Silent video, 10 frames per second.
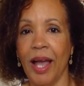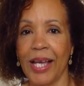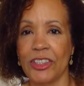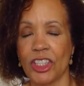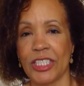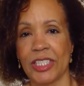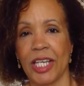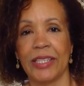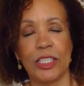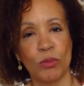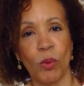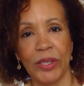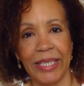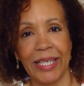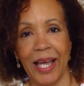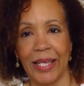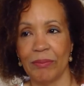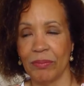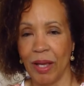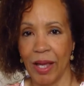I just, uh, this morning,
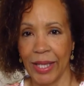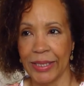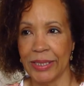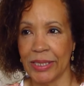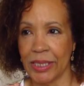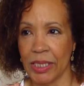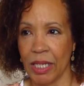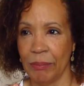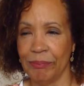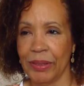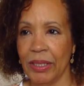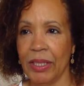I, I did um,